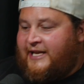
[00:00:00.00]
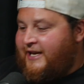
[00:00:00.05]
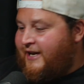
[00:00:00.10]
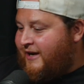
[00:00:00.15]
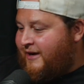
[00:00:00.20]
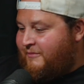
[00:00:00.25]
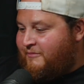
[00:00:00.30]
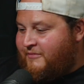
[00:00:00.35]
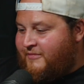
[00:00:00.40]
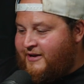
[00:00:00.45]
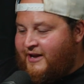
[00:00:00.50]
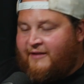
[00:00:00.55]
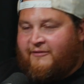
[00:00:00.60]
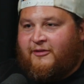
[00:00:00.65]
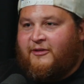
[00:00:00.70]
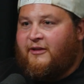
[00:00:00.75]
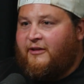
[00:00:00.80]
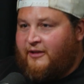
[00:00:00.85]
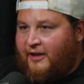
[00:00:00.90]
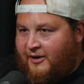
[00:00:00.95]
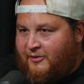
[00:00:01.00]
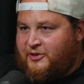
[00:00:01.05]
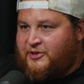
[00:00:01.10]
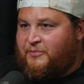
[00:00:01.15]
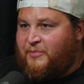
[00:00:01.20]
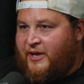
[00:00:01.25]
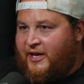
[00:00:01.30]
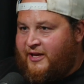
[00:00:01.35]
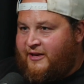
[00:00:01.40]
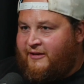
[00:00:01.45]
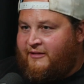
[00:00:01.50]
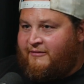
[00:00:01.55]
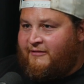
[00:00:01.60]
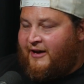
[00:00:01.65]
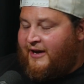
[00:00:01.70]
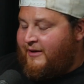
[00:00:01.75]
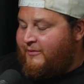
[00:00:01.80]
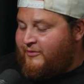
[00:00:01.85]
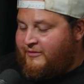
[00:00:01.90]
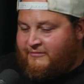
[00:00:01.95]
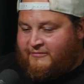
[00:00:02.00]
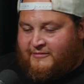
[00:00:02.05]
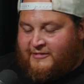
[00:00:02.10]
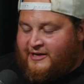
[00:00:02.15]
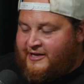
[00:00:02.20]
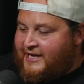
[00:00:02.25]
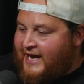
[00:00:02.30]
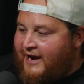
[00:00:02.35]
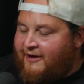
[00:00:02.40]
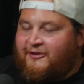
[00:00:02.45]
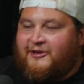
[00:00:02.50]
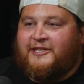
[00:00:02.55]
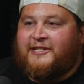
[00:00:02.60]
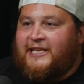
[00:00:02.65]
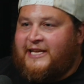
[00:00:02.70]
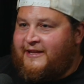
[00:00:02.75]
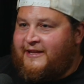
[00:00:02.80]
I'm never the lowest bid. I would guarantee